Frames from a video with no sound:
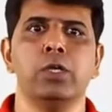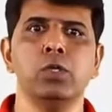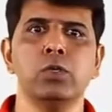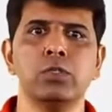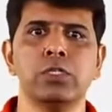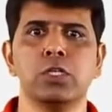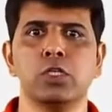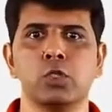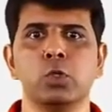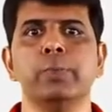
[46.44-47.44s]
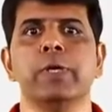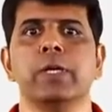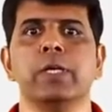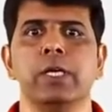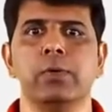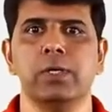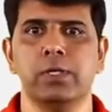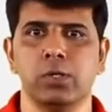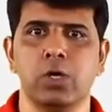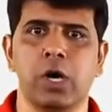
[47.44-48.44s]
Use the super
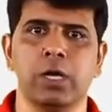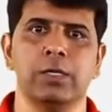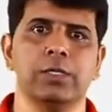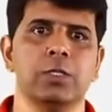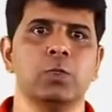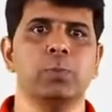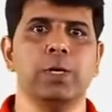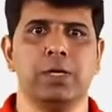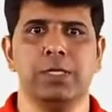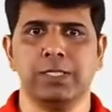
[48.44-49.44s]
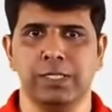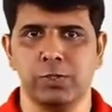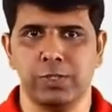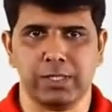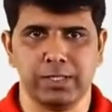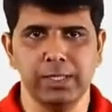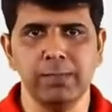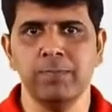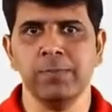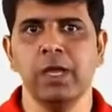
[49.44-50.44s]
keyword to call the superclass constructor